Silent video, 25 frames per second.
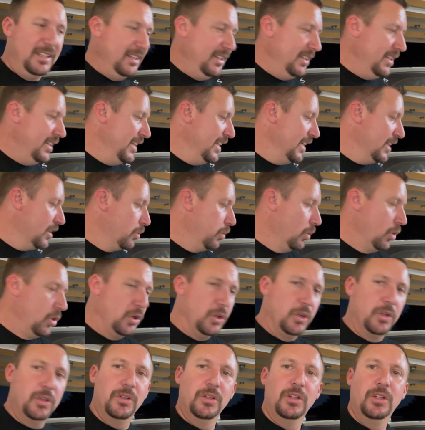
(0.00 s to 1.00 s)

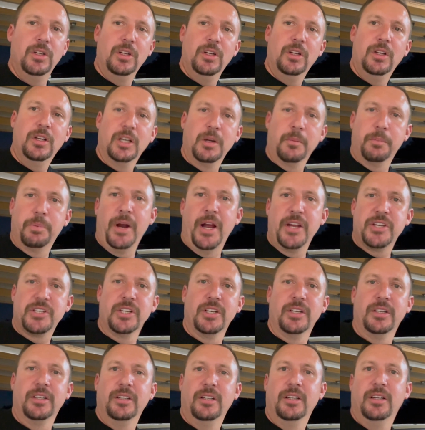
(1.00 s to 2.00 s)
equal
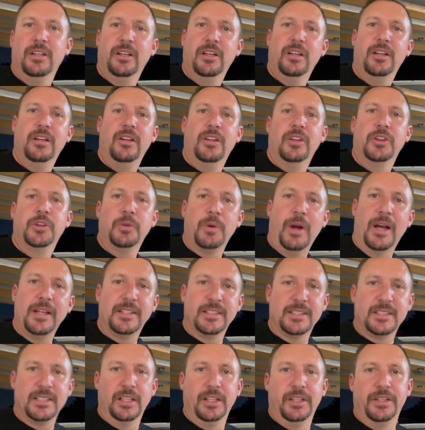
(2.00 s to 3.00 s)
compression throughout
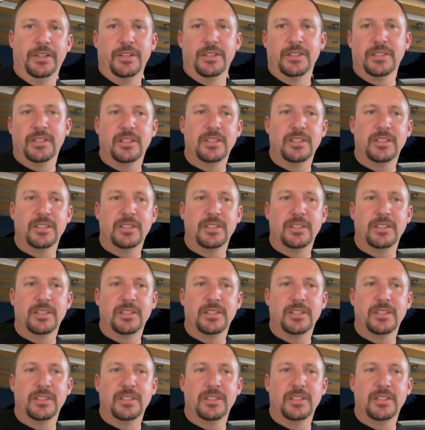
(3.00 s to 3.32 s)
the cylinders.